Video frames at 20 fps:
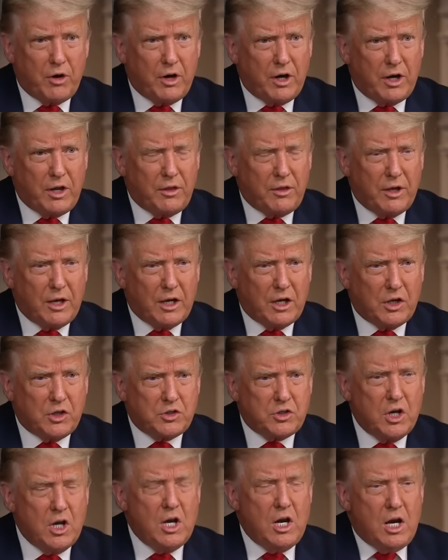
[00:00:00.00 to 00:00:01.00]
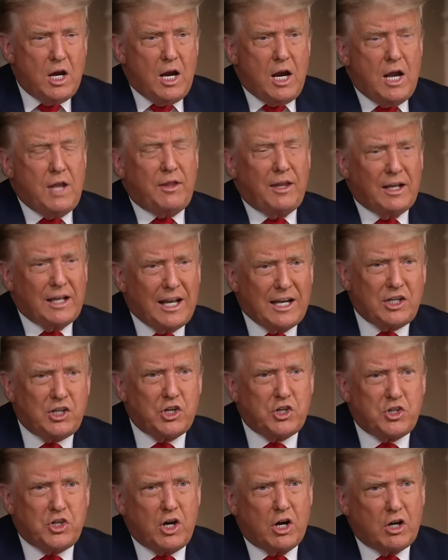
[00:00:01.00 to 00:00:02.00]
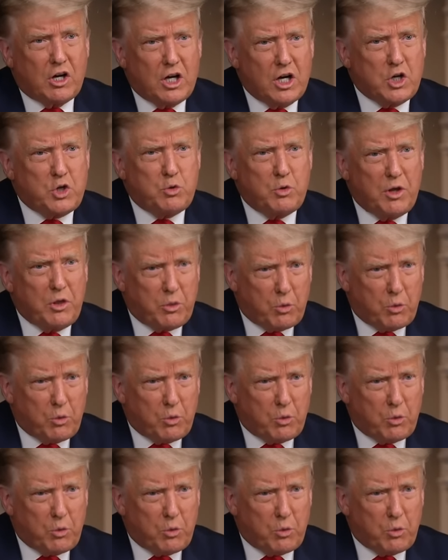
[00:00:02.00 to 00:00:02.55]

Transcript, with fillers: than anything else, and they like to see our country